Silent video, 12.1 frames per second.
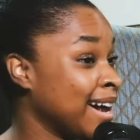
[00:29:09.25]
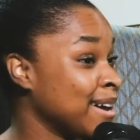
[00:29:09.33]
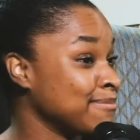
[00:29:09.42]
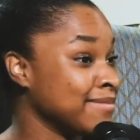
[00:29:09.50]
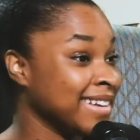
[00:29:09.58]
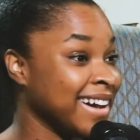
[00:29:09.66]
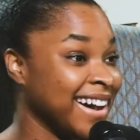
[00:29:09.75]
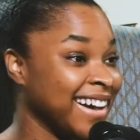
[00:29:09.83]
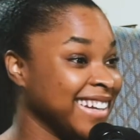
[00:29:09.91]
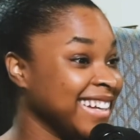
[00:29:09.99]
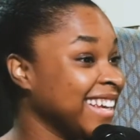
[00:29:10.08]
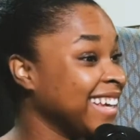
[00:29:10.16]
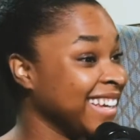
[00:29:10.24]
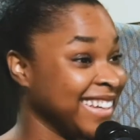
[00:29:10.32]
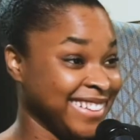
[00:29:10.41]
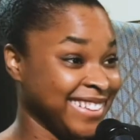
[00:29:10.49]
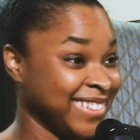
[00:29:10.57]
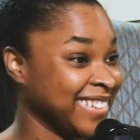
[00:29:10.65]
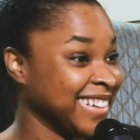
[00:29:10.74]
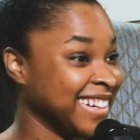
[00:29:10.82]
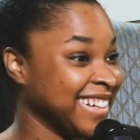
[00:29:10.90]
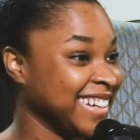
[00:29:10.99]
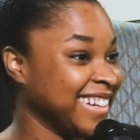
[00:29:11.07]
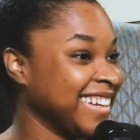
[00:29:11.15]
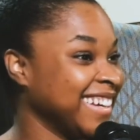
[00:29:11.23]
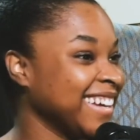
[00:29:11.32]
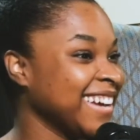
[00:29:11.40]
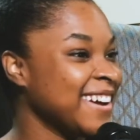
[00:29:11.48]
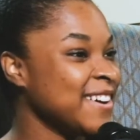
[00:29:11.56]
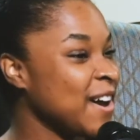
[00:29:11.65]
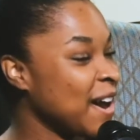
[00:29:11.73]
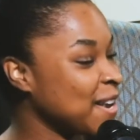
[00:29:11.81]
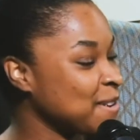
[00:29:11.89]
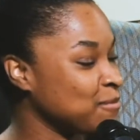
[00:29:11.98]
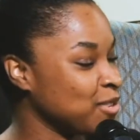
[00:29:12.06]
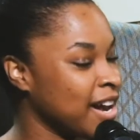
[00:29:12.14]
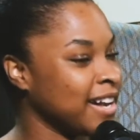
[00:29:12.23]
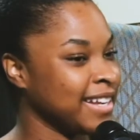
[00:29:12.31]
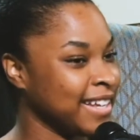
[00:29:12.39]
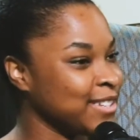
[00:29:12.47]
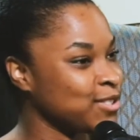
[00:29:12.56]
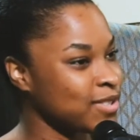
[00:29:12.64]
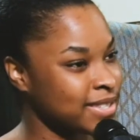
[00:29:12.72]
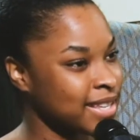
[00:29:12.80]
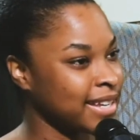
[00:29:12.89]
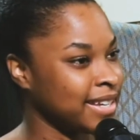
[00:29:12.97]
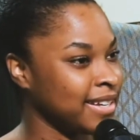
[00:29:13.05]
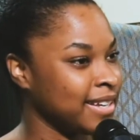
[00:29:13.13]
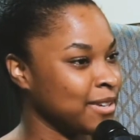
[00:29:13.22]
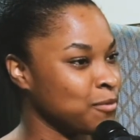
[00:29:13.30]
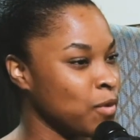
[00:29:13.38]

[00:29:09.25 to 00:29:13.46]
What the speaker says: I'm not it, Lord. I am not it, just like Gideon.